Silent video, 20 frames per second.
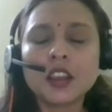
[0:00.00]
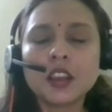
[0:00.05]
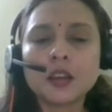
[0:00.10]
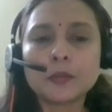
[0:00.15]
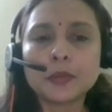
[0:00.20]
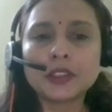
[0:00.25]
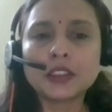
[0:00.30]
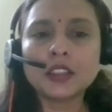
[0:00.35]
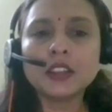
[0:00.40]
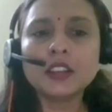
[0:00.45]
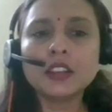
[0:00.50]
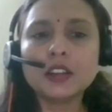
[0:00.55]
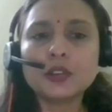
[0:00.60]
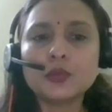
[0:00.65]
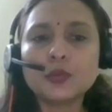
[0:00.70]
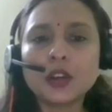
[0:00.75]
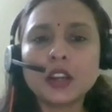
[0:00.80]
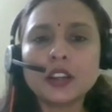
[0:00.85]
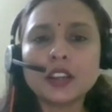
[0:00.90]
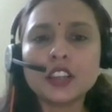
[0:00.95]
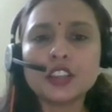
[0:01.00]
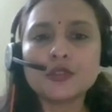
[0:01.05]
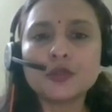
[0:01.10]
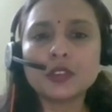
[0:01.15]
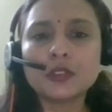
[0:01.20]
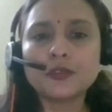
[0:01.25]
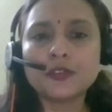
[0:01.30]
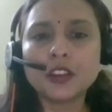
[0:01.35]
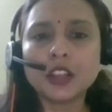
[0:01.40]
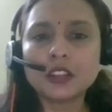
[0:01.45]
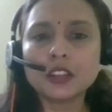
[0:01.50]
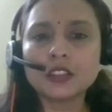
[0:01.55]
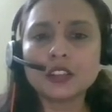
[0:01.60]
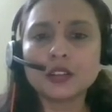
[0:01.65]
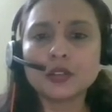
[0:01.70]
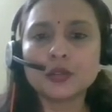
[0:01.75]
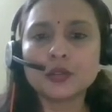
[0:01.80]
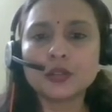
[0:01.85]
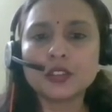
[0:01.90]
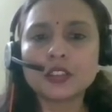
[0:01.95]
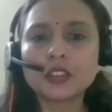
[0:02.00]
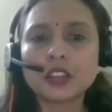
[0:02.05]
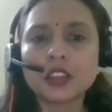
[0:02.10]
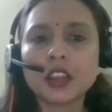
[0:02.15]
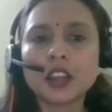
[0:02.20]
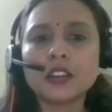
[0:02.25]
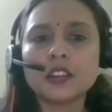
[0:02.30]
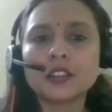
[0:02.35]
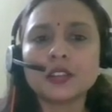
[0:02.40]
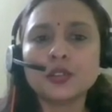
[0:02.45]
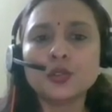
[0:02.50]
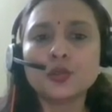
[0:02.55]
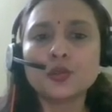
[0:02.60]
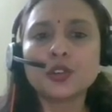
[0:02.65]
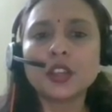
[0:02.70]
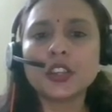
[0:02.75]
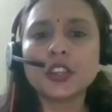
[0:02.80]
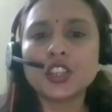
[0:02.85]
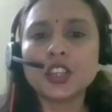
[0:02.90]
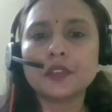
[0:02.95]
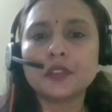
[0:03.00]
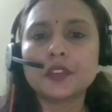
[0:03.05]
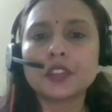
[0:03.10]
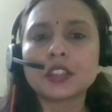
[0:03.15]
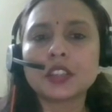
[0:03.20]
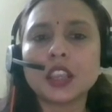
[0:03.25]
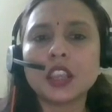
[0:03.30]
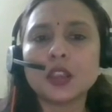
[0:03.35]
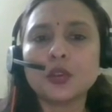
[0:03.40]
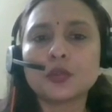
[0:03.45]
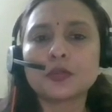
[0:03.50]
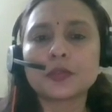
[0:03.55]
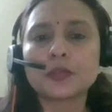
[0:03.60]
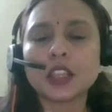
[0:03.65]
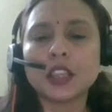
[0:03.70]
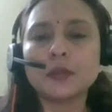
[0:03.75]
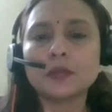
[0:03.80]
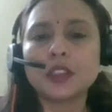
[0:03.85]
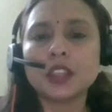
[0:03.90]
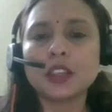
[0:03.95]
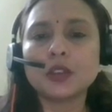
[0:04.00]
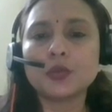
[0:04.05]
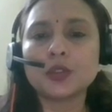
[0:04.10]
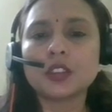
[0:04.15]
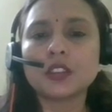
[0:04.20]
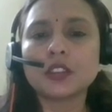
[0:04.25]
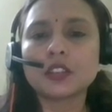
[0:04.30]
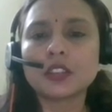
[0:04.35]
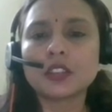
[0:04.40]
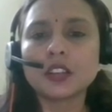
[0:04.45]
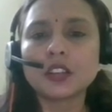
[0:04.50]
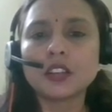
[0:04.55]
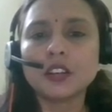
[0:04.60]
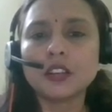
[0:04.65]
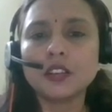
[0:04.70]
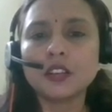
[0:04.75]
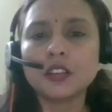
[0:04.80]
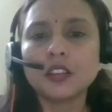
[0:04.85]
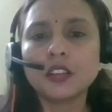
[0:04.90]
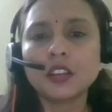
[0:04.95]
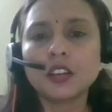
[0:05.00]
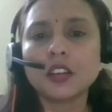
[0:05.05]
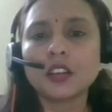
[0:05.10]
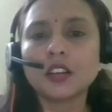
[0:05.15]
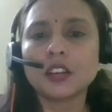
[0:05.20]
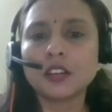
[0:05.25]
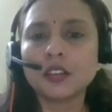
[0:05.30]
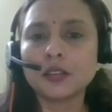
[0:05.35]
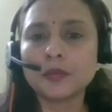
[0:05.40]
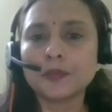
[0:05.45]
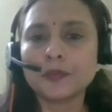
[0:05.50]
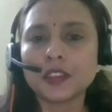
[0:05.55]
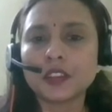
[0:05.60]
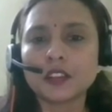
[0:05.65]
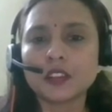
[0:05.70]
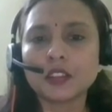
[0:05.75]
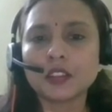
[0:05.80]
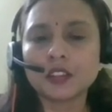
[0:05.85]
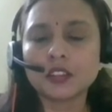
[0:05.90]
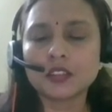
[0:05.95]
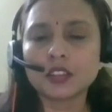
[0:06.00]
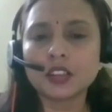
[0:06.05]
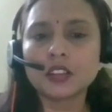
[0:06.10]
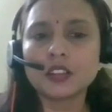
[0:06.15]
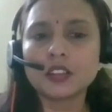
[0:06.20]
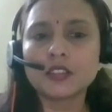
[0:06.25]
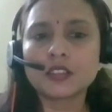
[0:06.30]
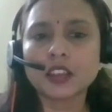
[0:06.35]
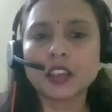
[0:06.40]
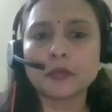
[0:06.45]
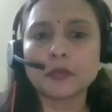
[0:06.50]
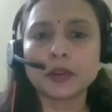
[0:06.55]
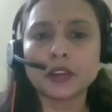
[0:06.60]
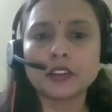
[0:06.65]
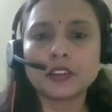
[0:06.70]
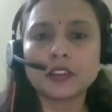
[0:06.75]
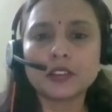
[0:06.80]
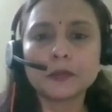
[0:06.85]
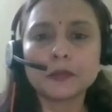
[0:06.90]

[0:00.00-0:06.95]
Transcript: But then the advantage with FlexAlgo is that you could achieve the same, same thing with the single um, uh, single segment.